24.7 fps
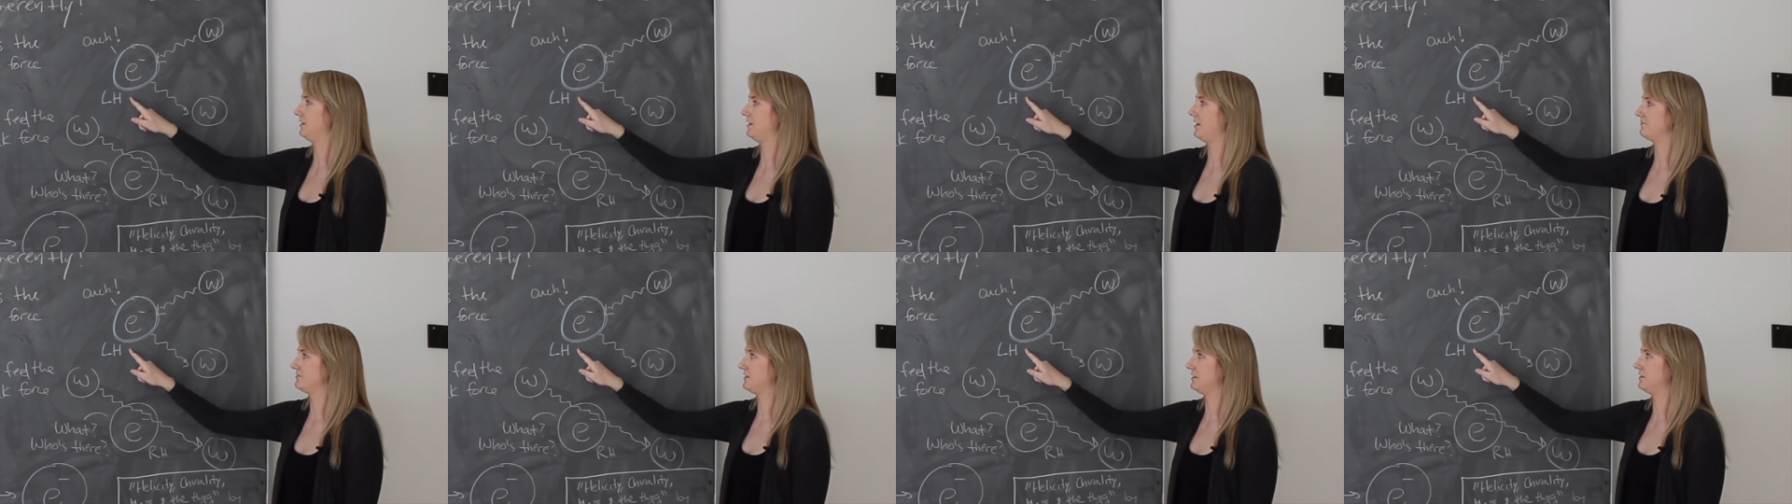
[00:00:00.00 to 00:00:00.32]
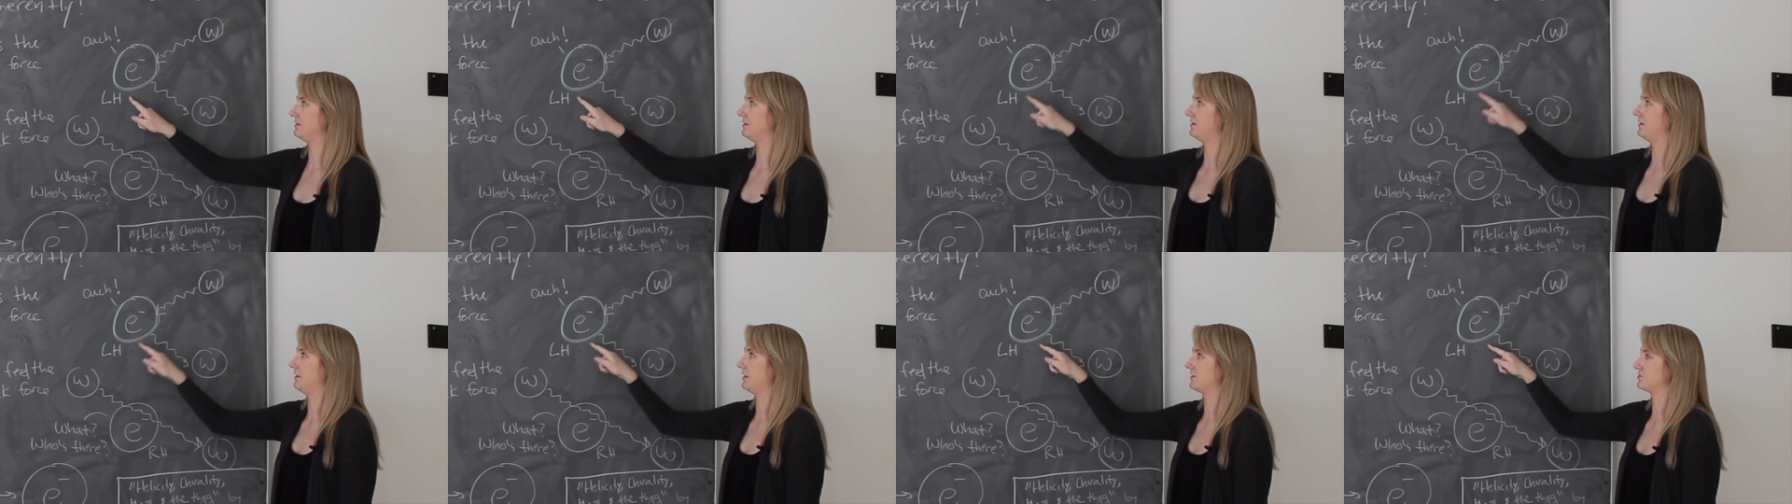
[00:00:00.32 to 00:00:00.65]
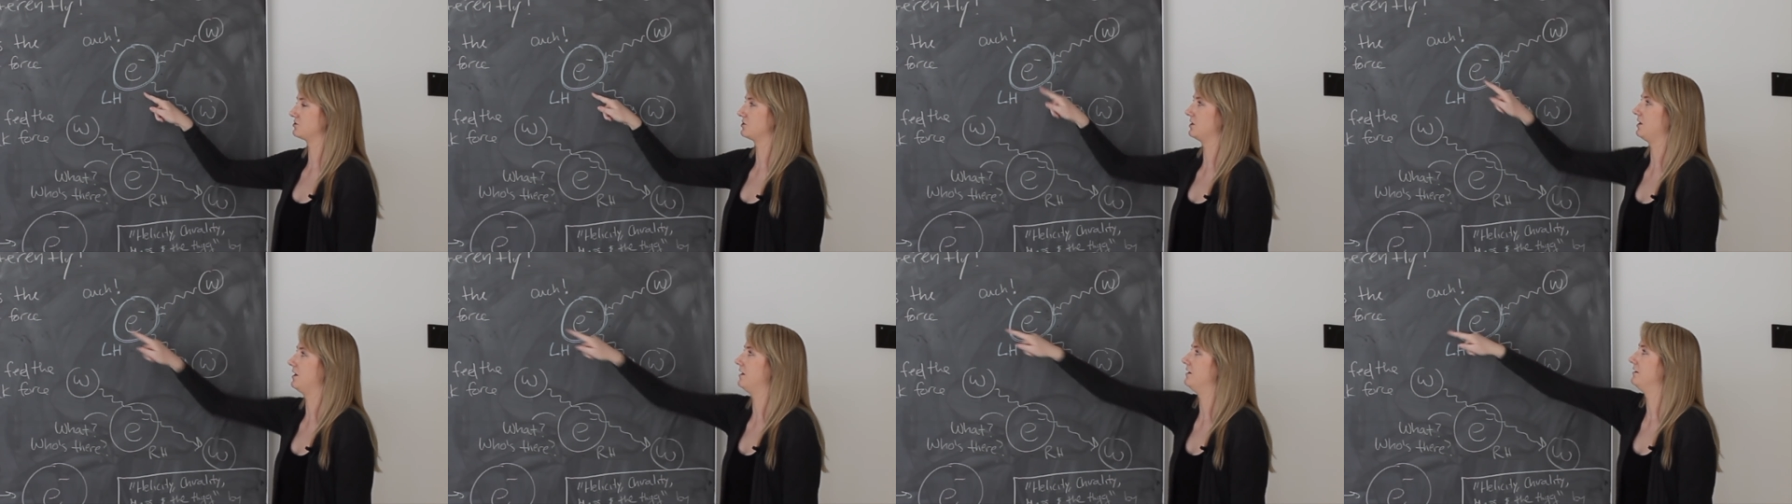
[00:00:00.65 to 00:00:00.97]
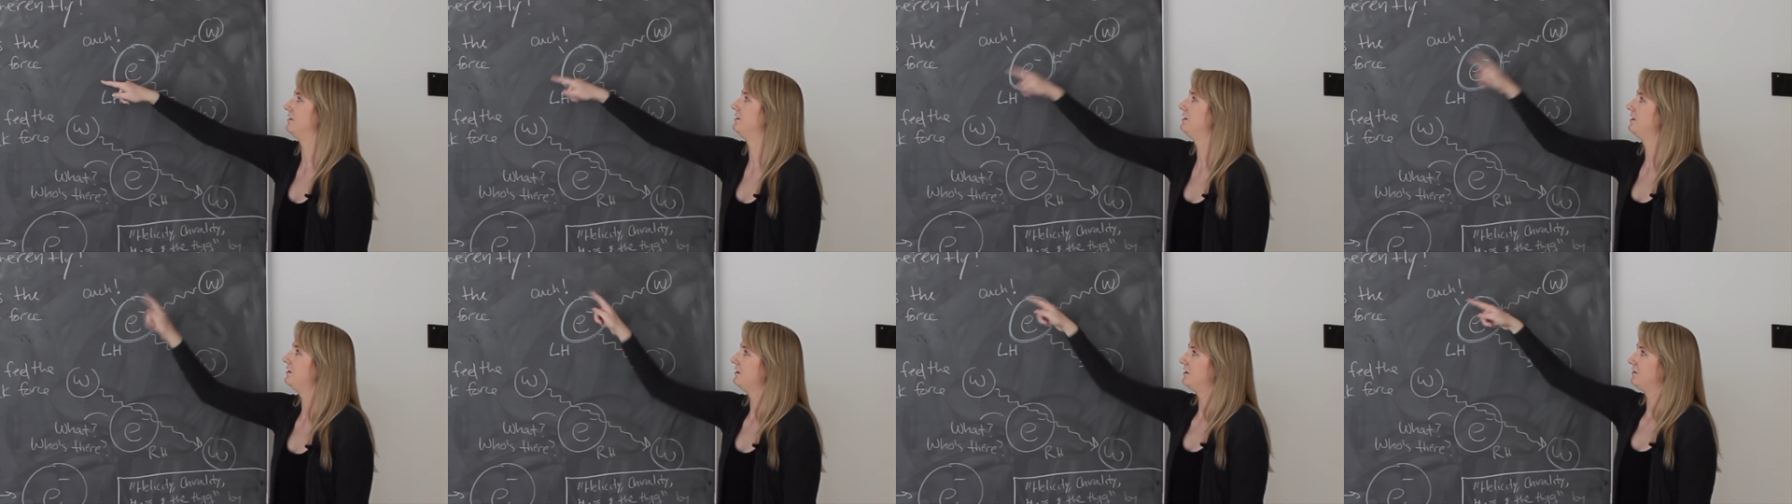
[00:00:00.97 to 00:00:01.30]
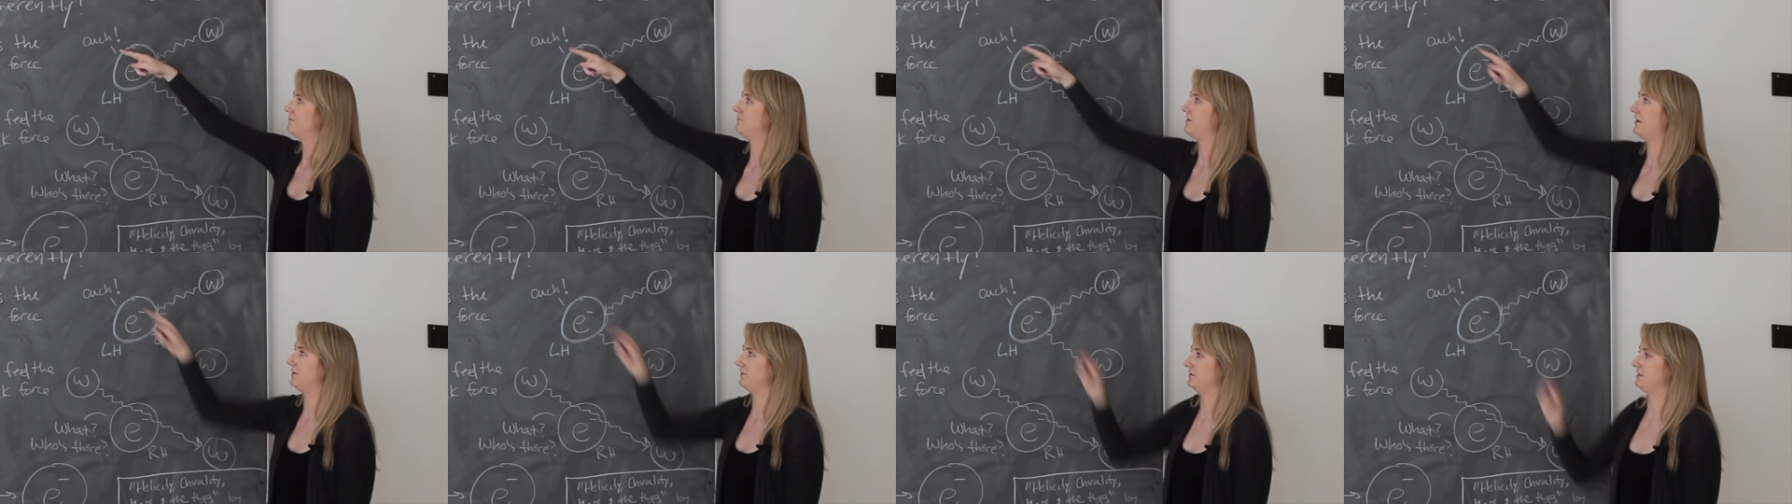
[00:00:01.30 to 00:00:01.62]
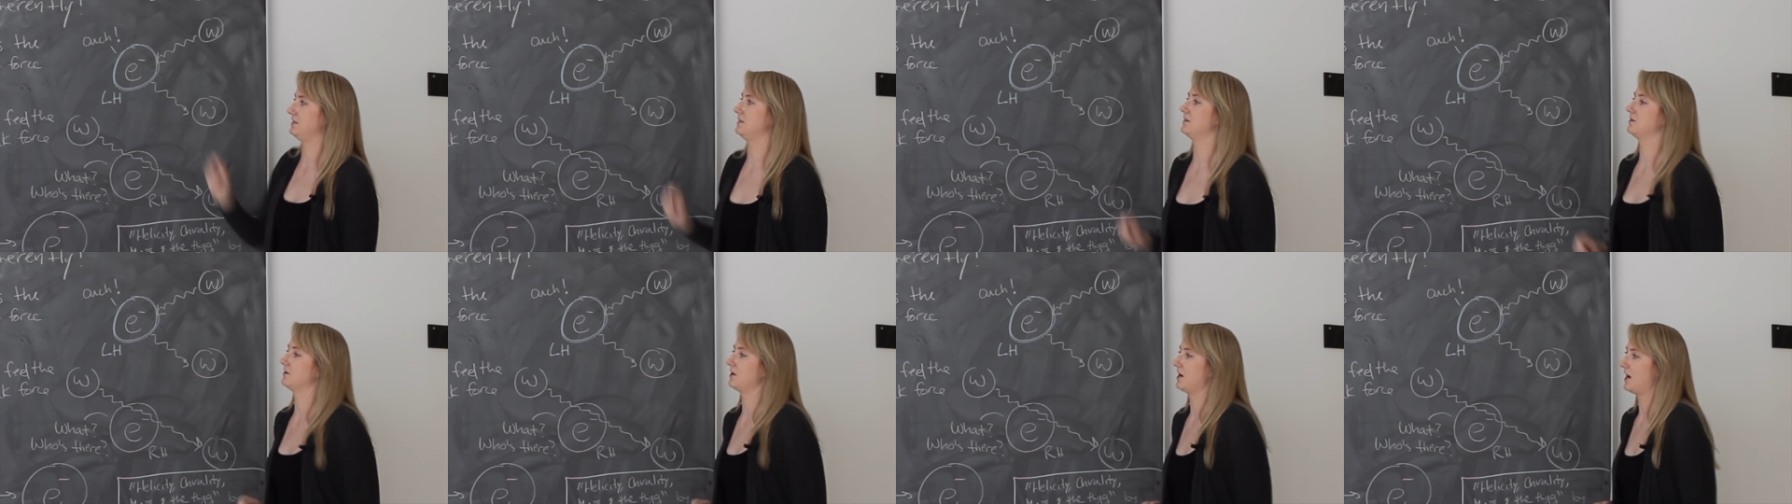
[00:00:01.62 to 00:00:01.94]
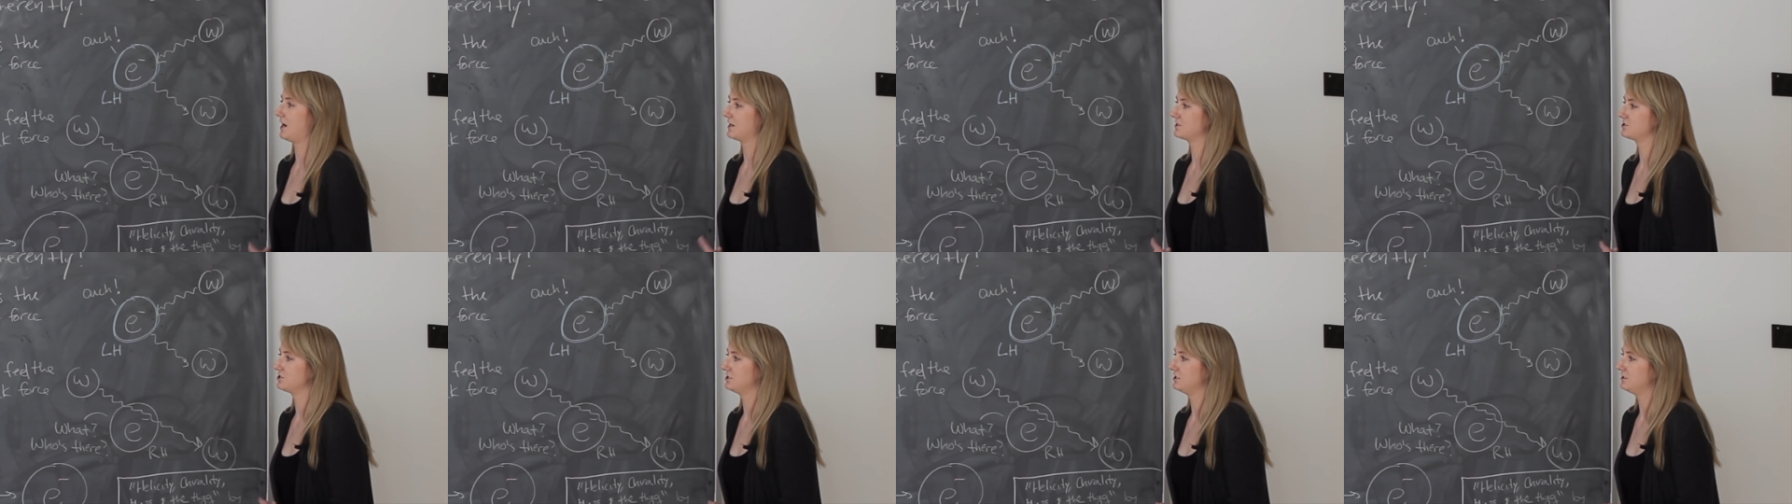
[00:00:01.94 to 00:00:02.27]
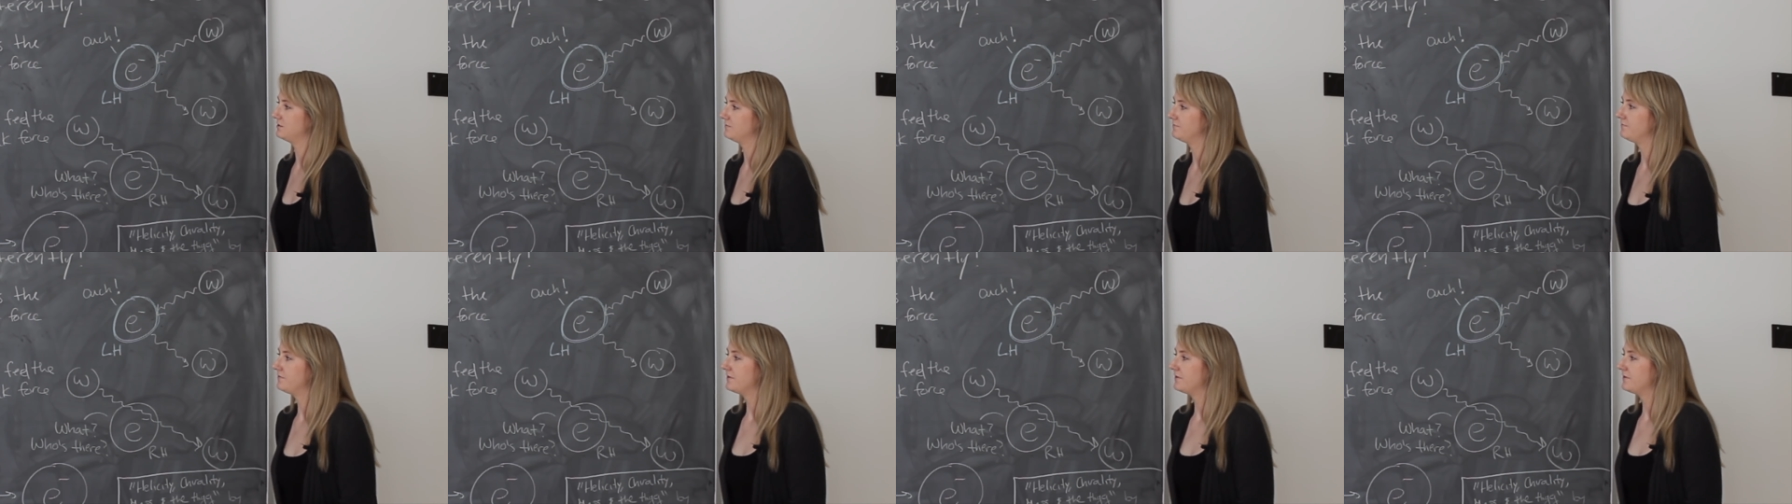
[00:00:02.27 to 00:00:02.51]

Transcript: left-handed electron felt the interaction.